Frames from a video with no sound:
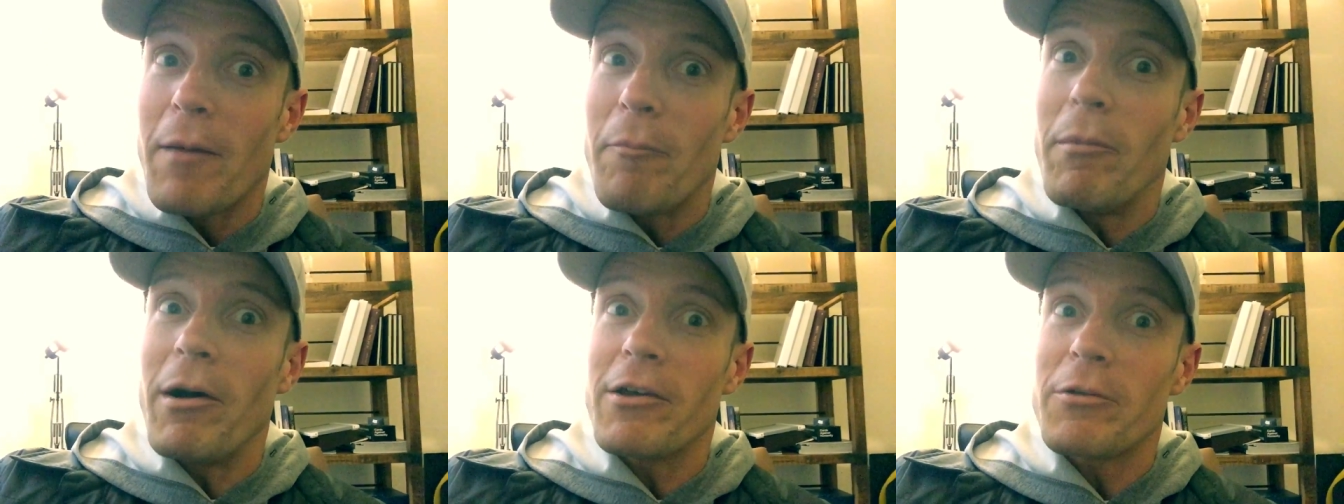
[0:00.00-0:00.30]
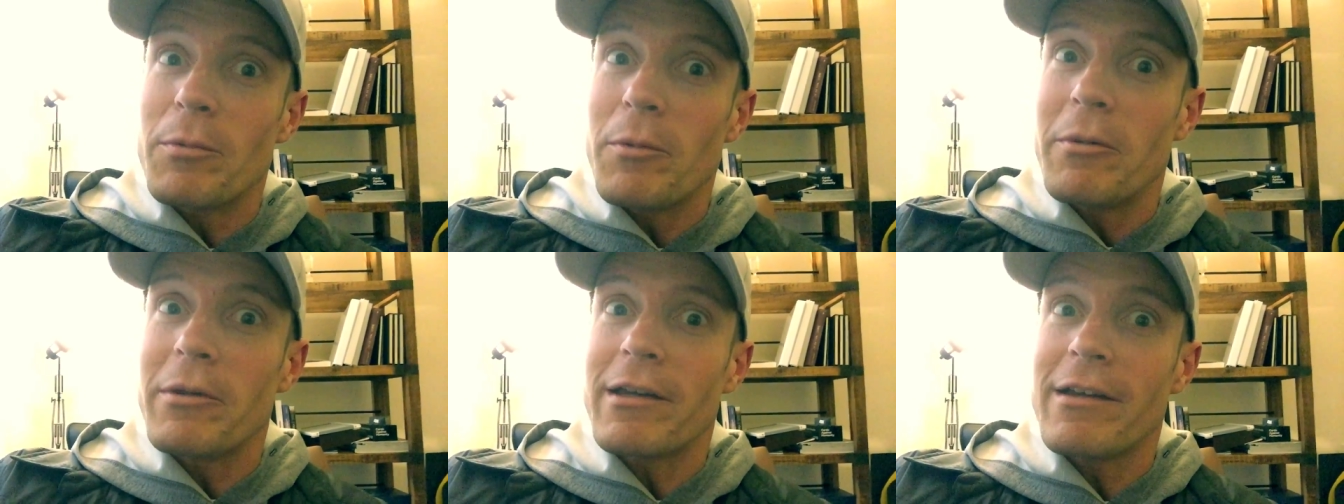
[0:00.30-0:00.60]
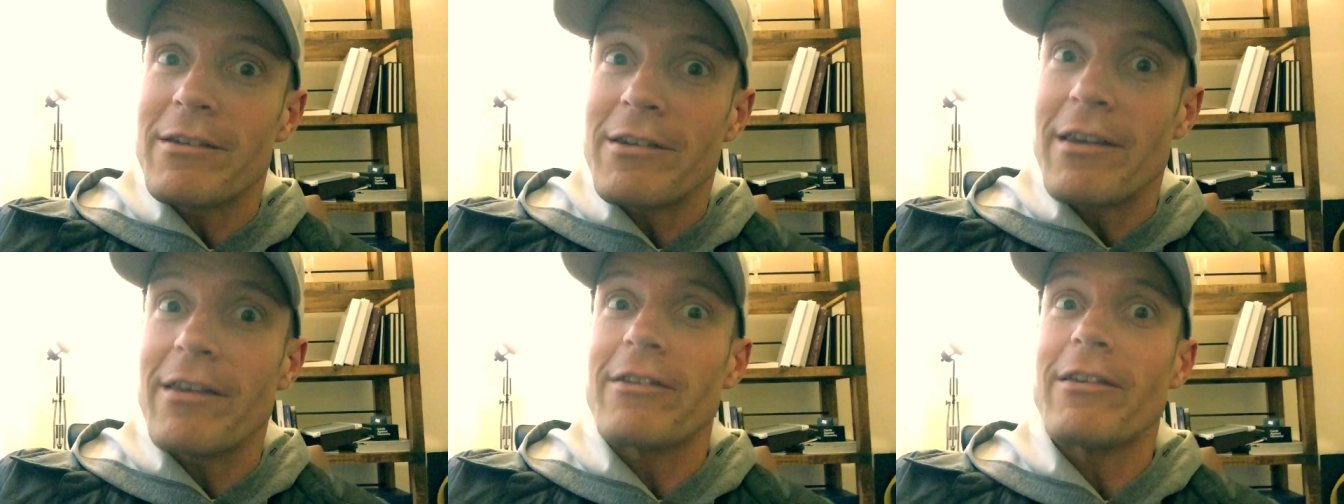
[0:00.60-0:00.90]
Must be
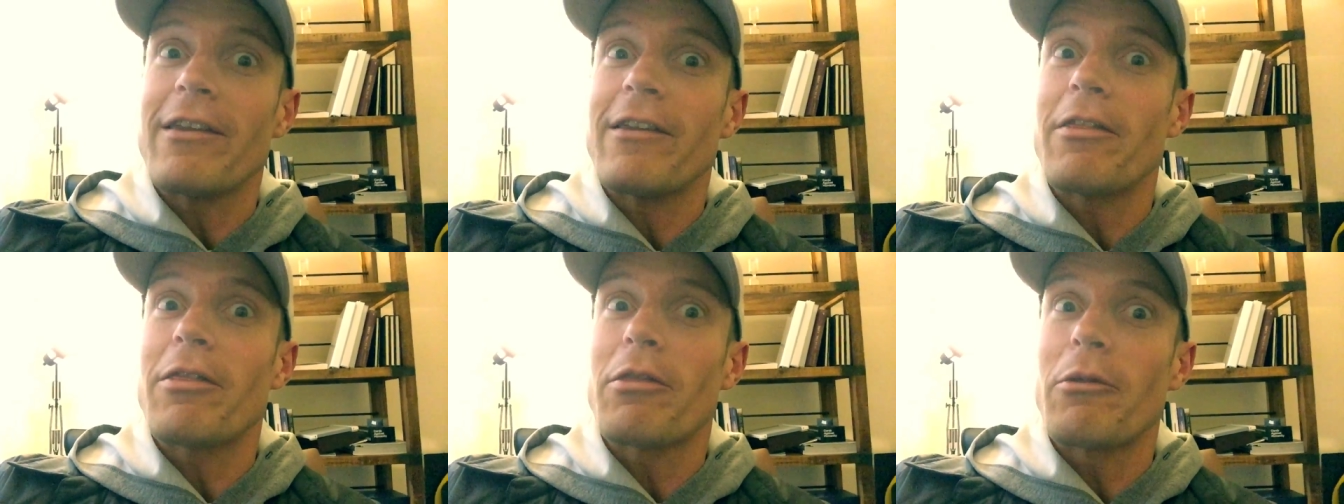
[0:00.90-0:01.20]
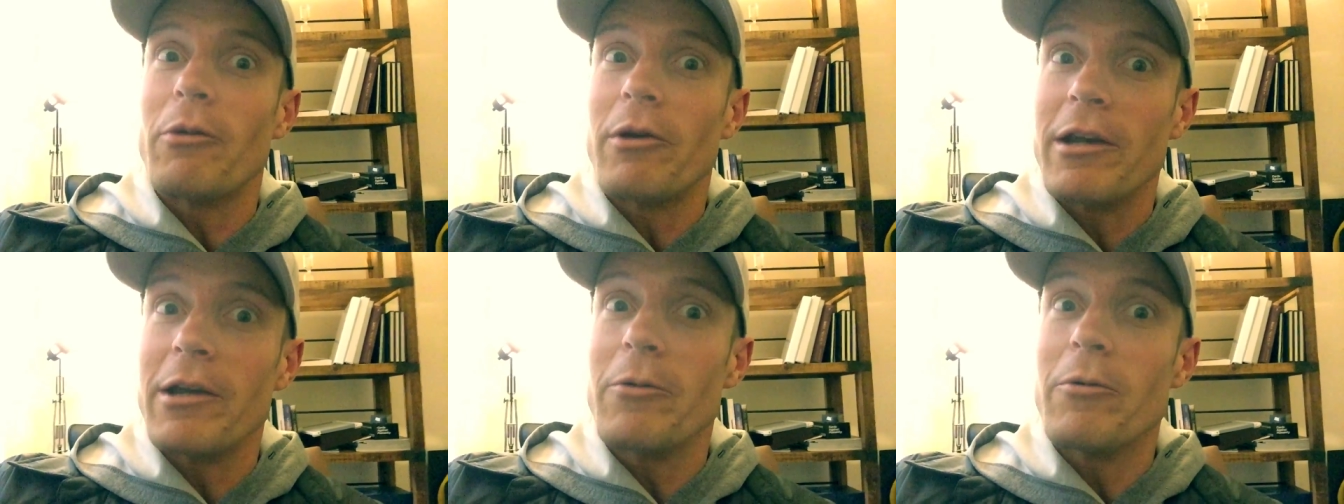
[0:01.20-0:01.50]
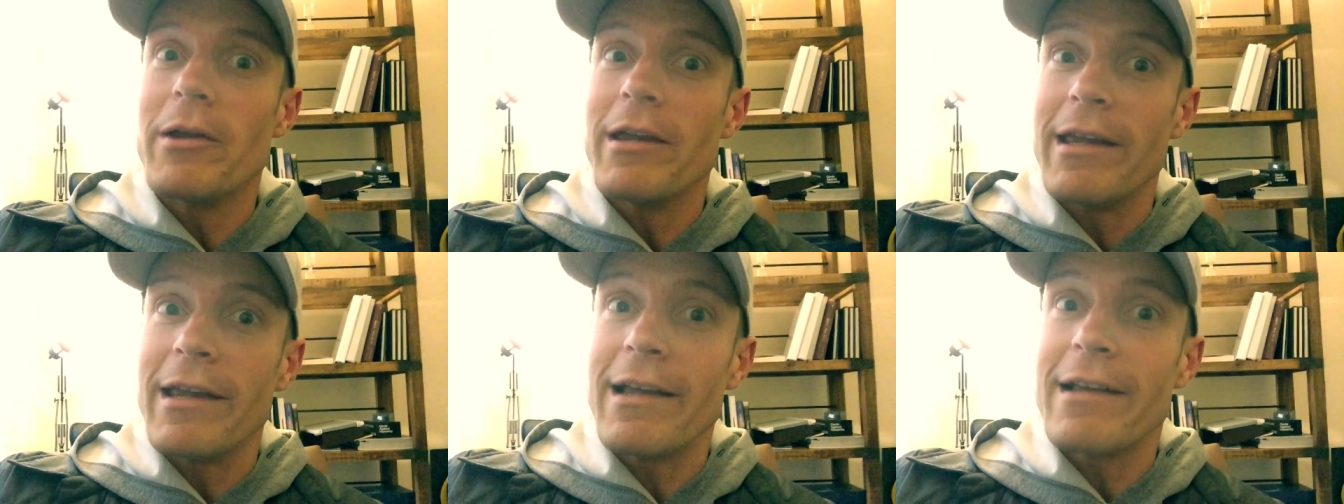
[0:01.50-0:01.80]
because it's in three
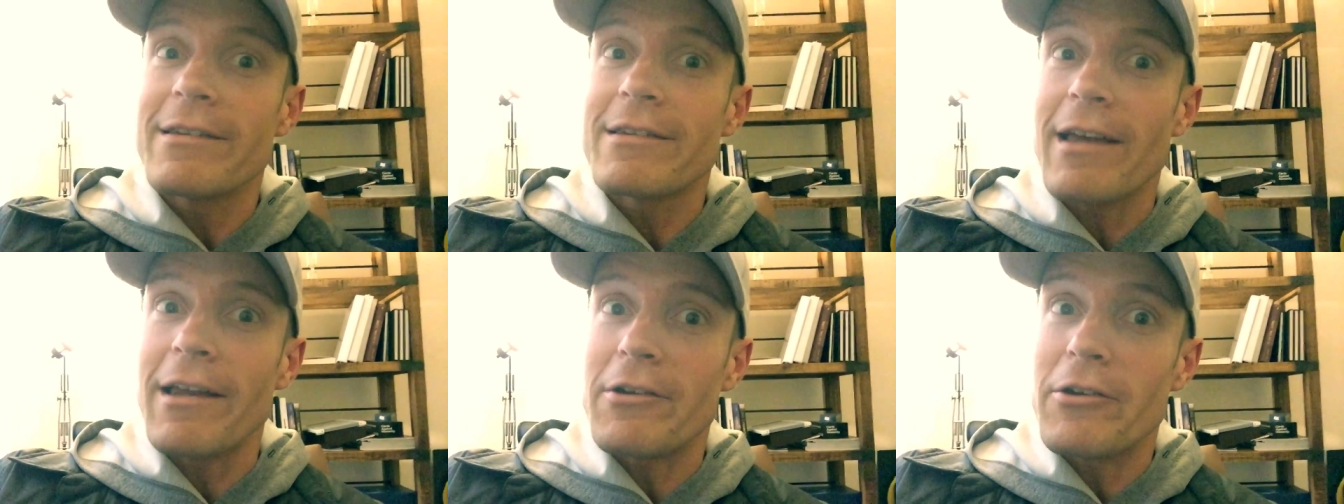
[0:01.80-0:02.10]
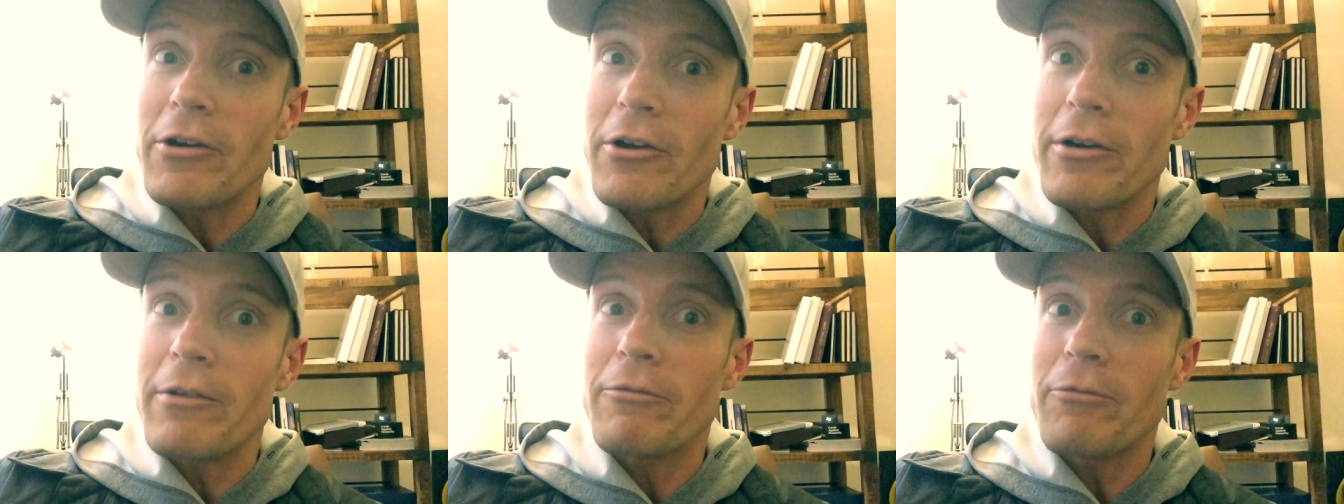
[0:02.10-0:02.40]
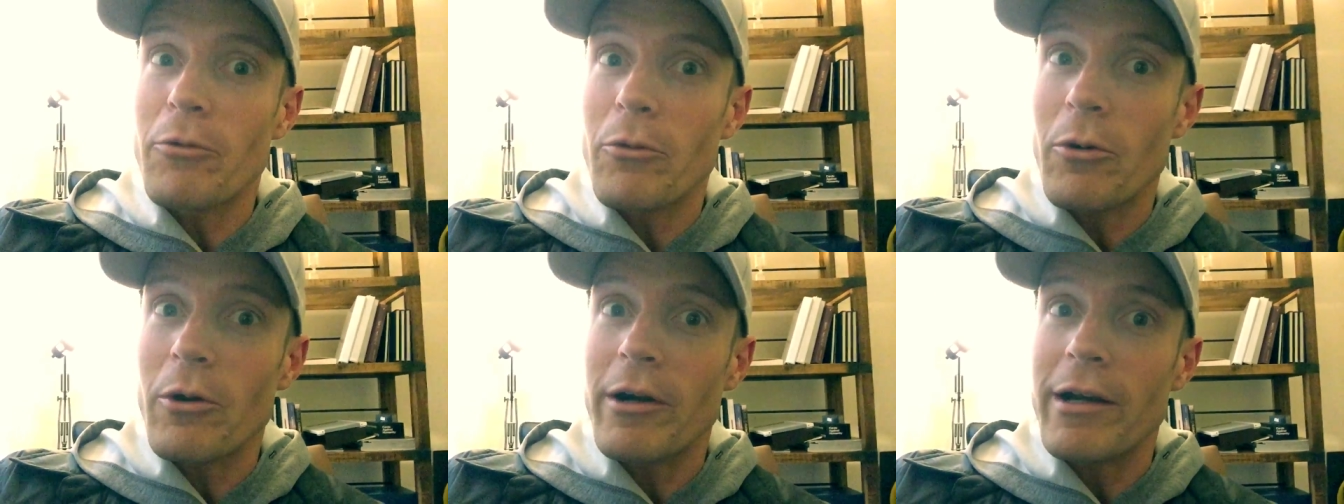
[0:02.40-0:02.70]
weeks I turn
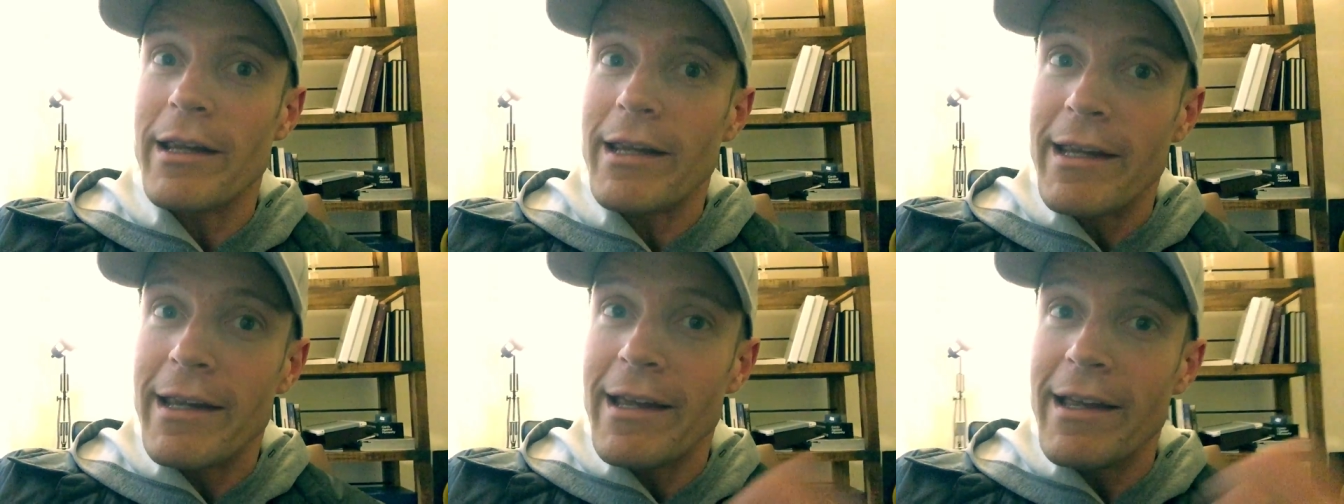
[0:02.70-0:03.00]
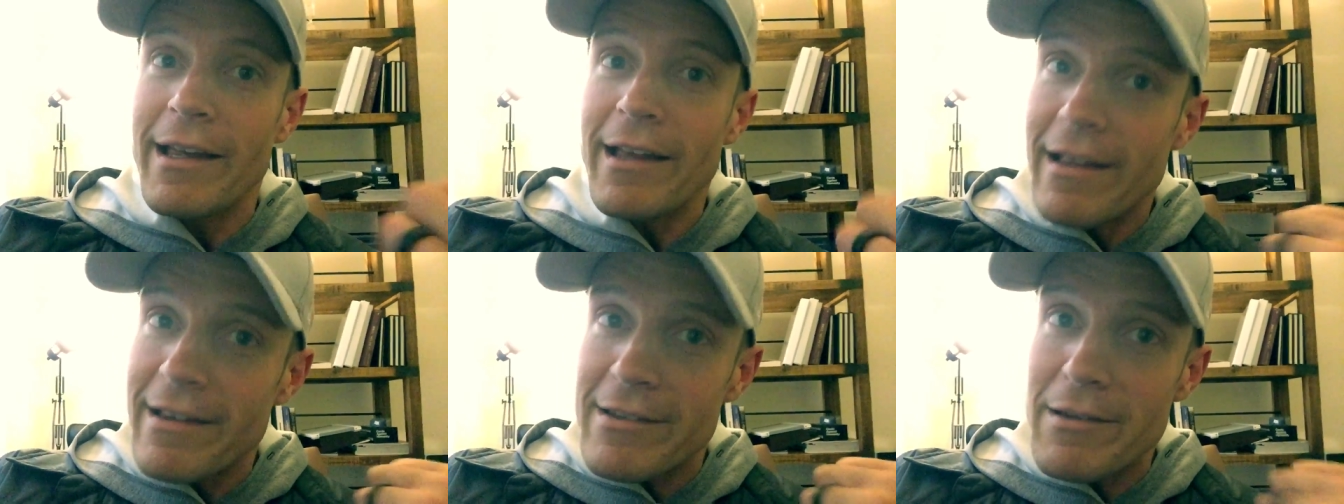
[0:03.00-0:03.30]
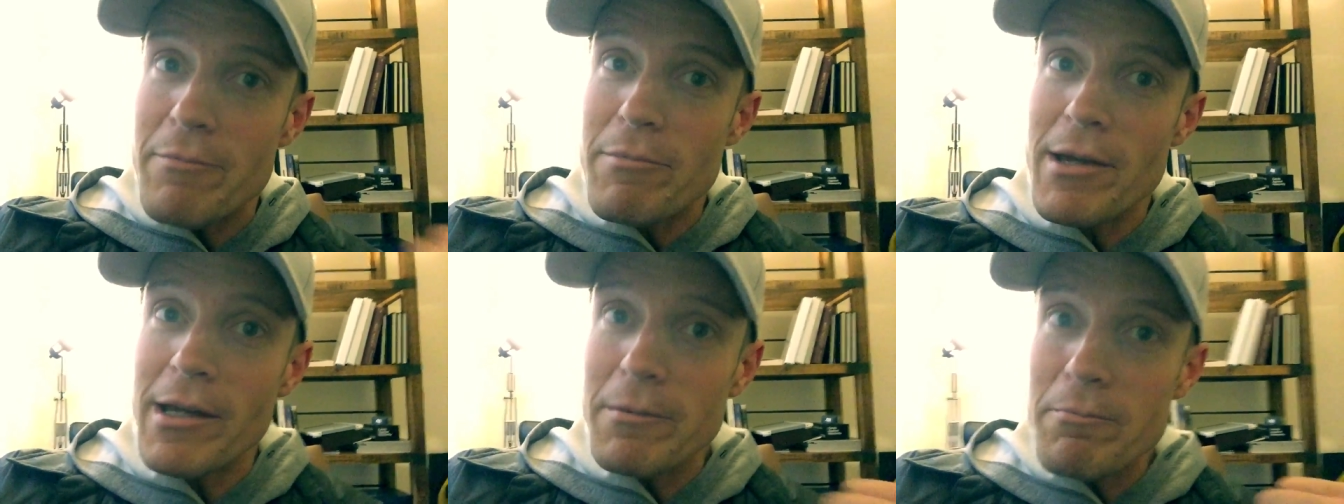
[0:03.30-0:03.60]
40. It's
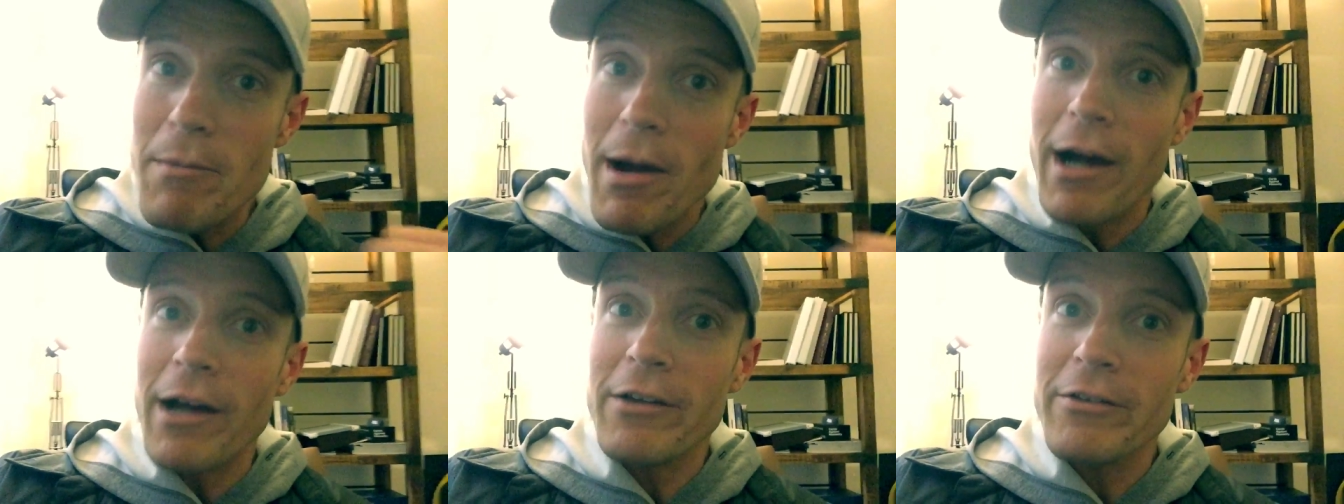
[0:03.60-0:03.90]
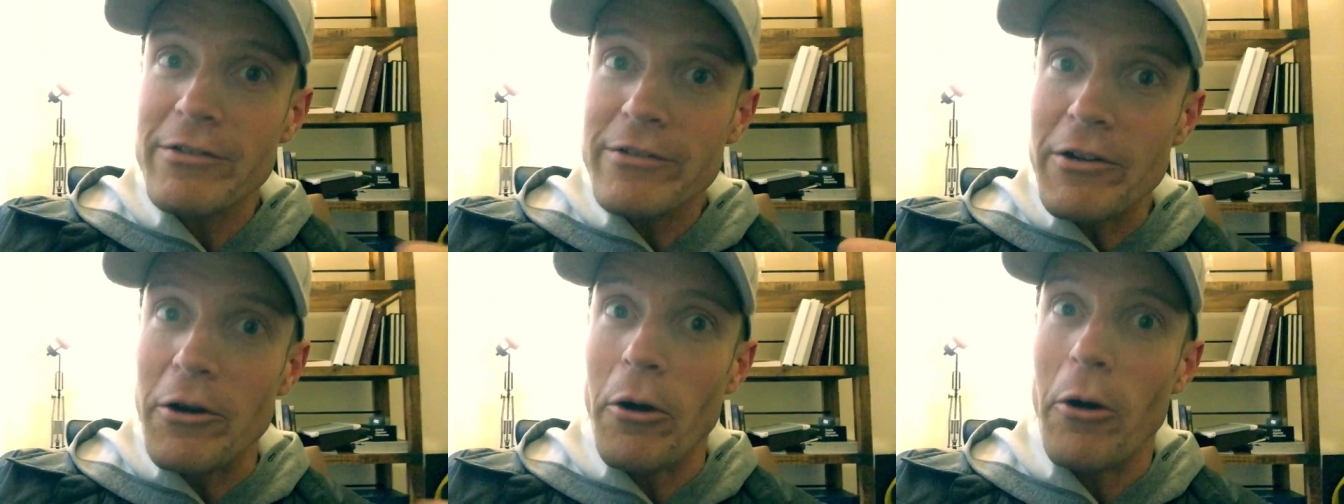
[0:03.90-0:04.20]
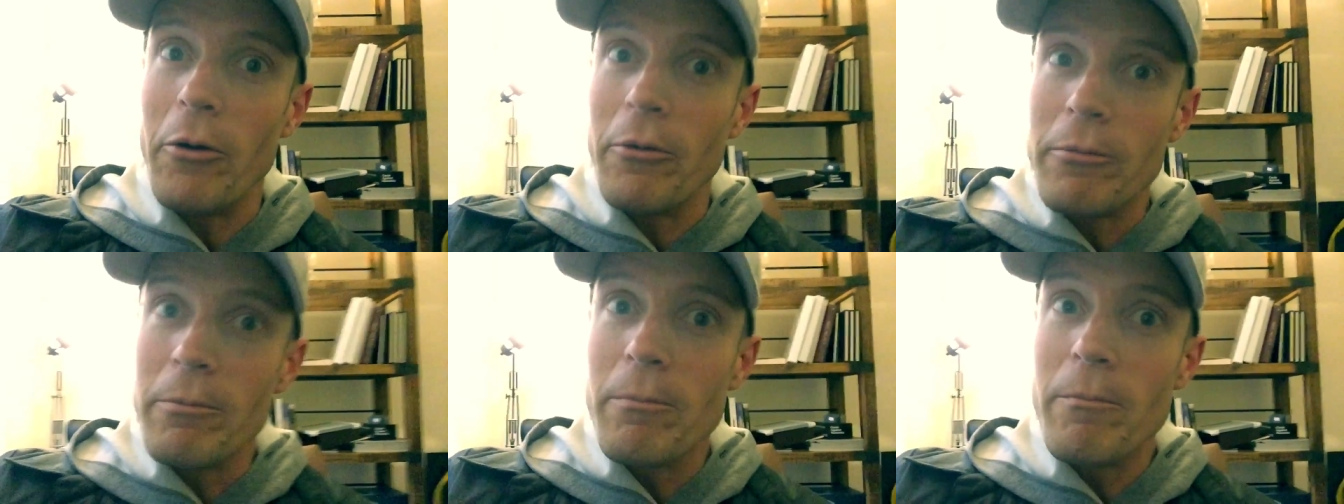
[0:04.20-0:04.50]
a big
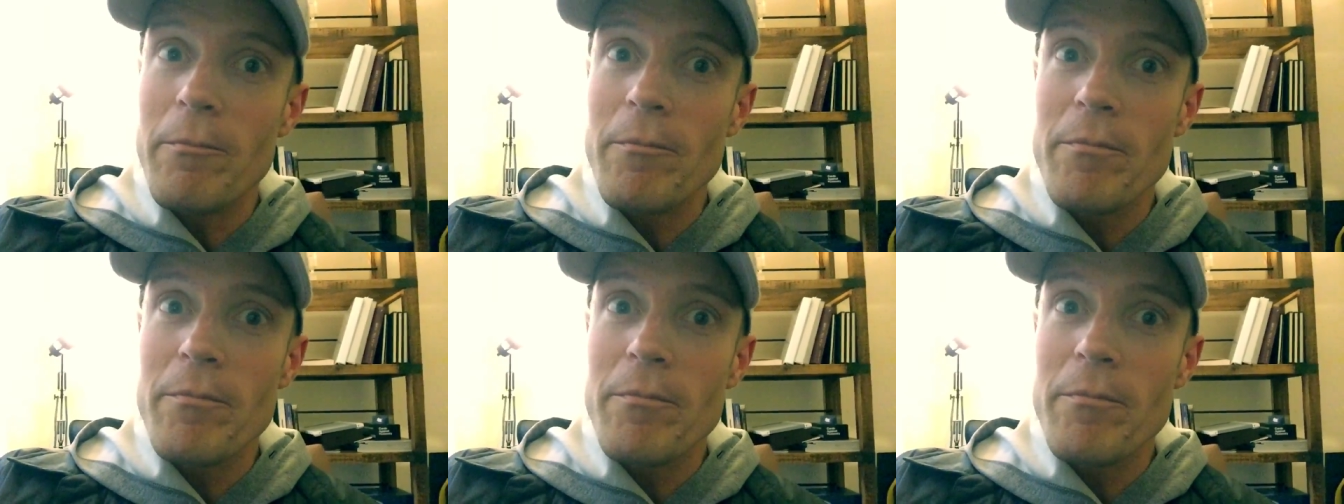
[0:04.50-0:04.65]
milestone.